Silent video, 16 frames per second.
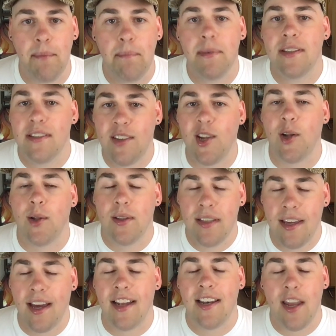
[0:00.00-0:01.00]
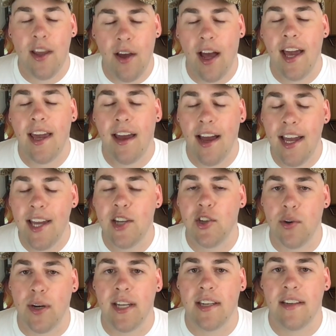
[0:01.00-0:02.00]
But still, yeah, I
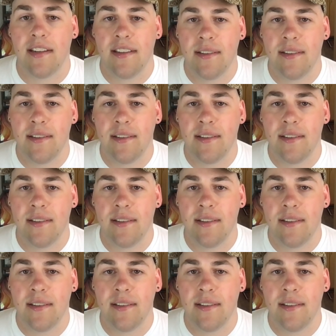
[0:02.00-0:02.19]
enjoyed it.